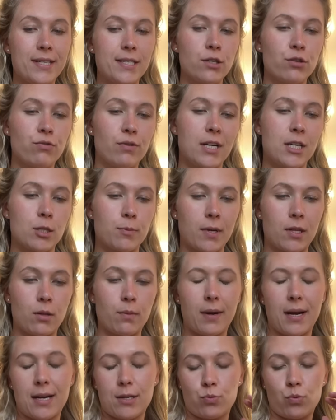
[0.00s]
ingredients, by the
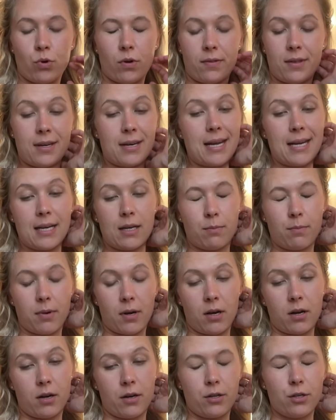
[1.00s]
way, is what the NAKD
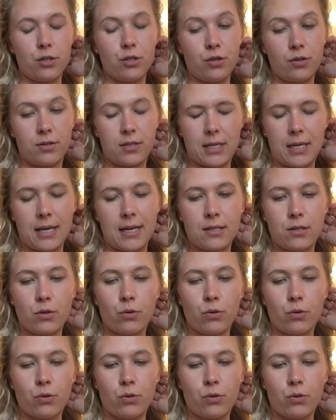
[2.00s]
bar uses,